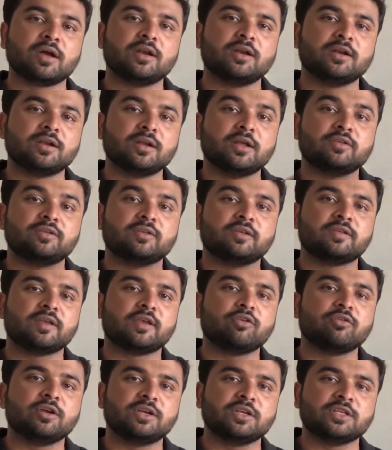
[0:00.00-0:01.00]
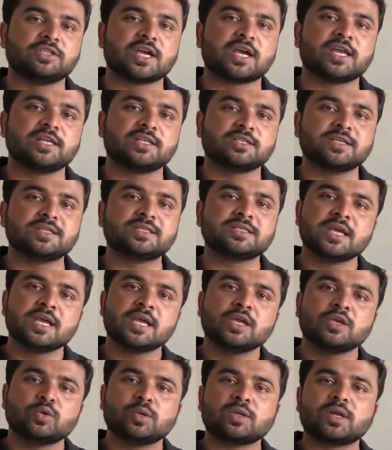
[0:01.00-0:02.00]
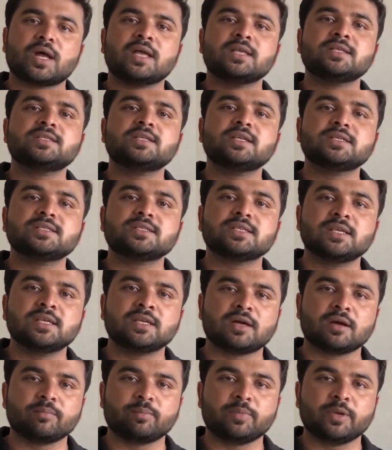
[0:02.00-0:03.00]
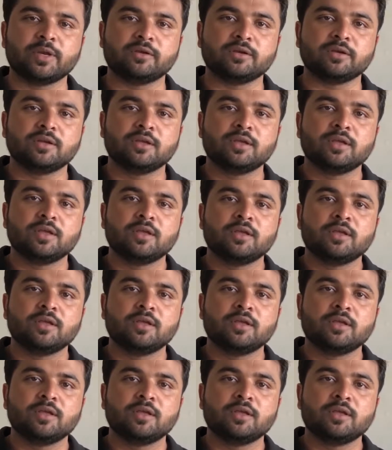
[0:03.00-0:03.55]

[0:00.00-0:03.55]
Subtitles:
current security challenges, your answer is incomplete.